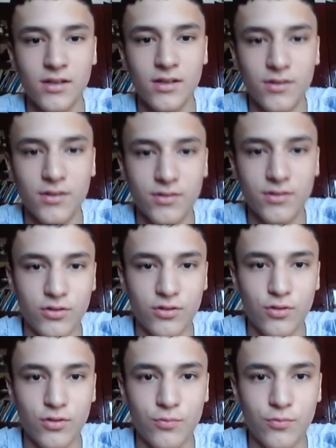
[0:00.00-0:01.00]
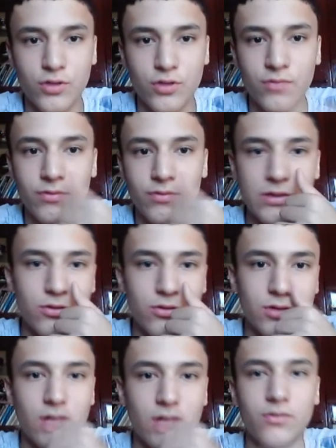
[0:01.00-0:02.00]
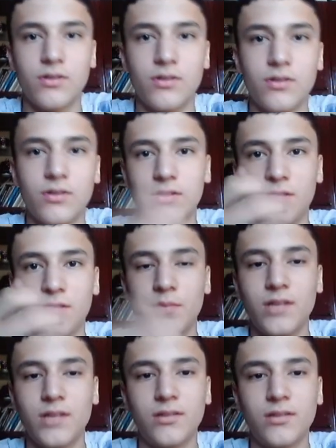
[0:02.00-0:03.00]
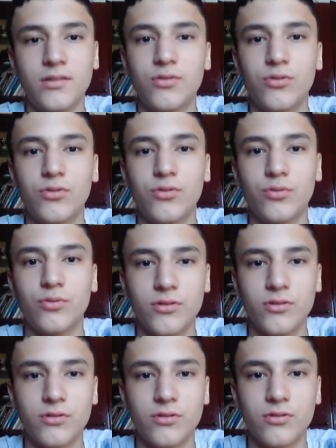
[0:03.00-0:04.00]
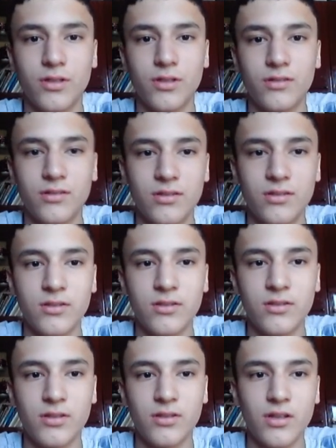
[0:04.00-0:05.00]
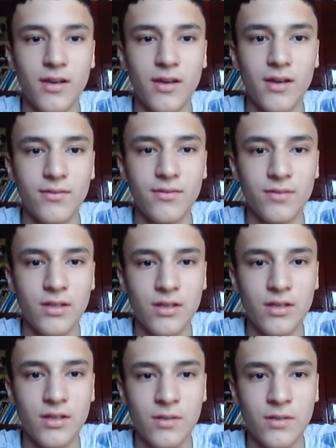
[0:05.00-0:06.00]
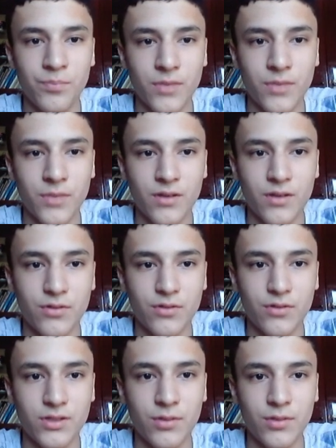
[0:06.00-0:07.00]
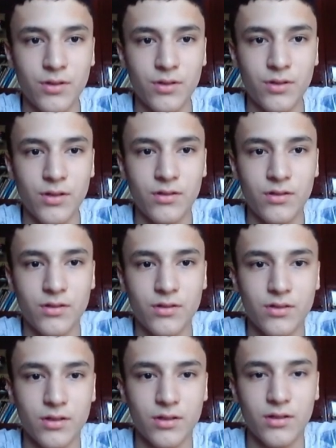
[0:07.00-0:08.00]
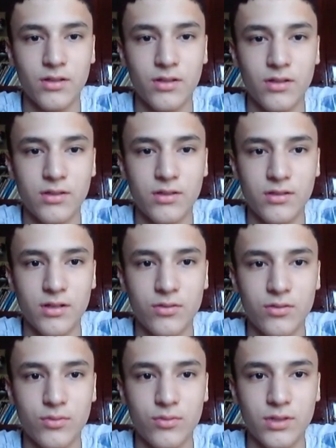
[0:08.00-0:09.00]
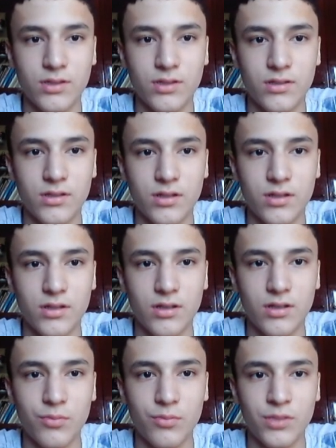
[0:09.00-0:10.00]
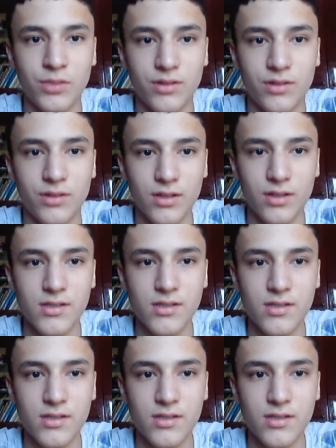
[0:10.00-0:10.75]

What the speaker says: So today we will learn how some methods to measure density in real life. For example, let's start with equipment list.